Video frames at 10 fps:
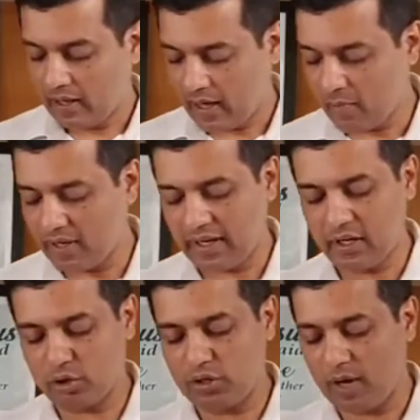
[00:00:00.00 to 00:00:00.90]
come
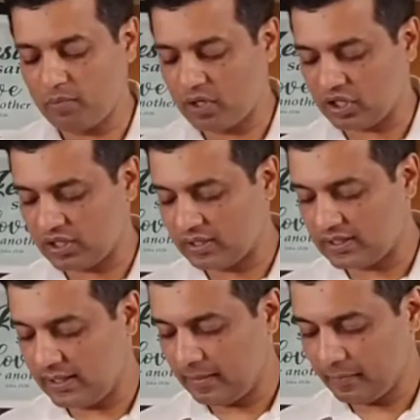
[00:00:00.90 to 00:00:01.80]
again to Numbers
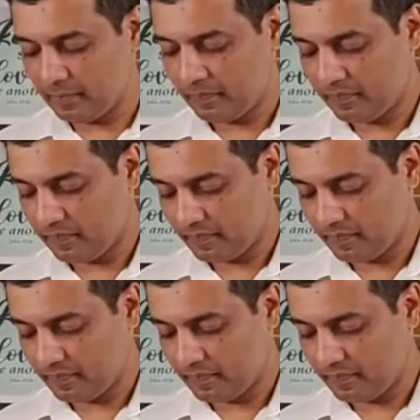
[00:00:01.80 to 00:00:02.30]
13.